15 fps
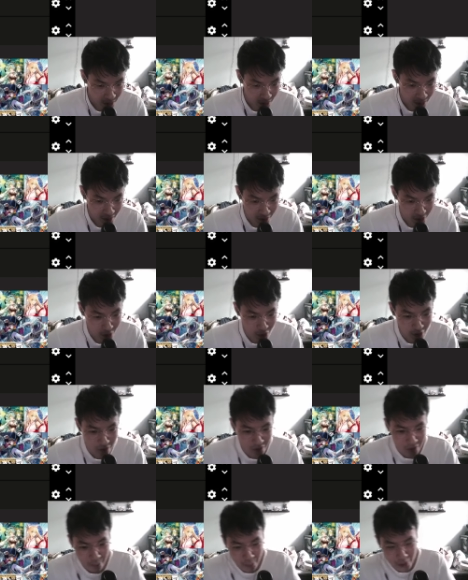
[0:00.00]
I don't know if
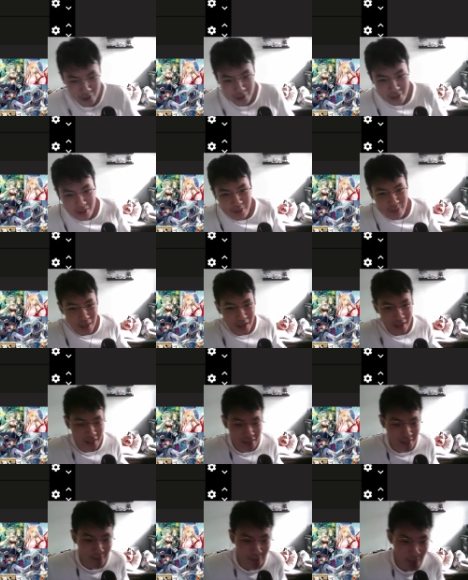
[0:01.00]
because it's
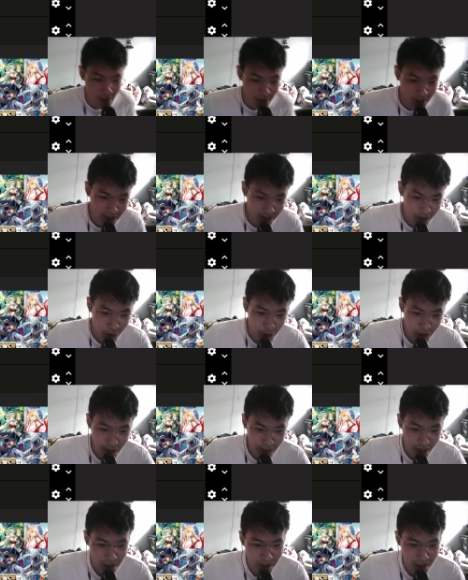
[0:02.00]
biased because it's a new deck,